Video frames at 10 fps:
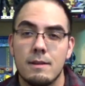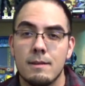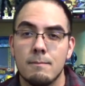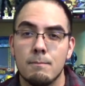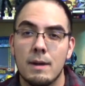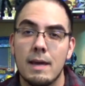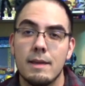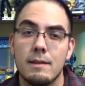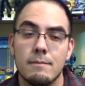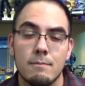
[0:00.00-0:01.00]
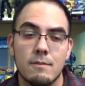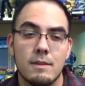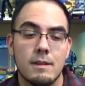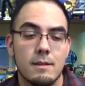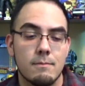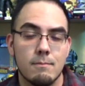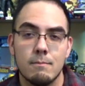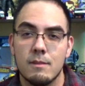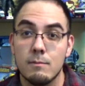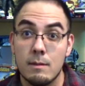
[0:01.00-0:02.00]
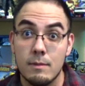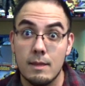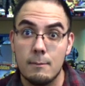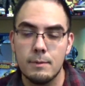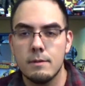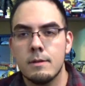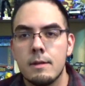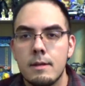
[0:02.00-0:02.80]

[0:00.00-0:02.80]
and buy it and sell it, and sometimes I keep it.